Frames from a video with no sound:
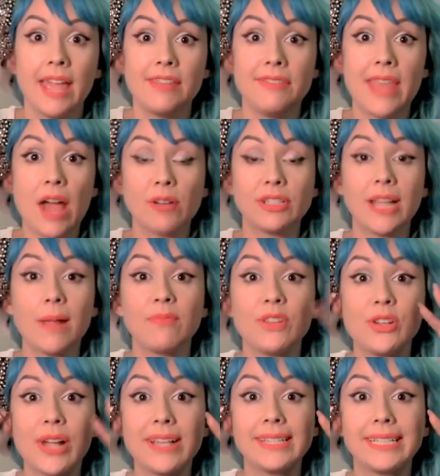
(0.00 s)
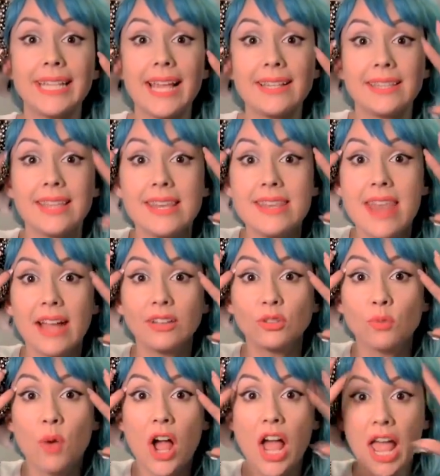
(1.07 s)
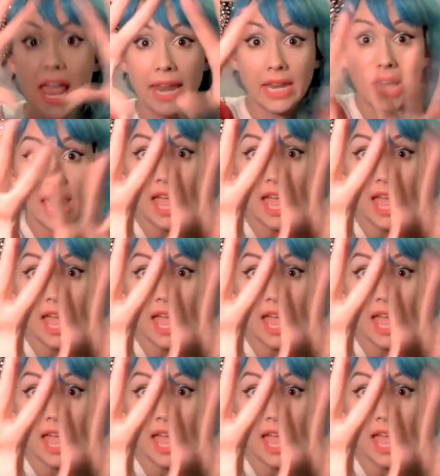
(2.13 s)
Now it's time for you guys to guess the next one.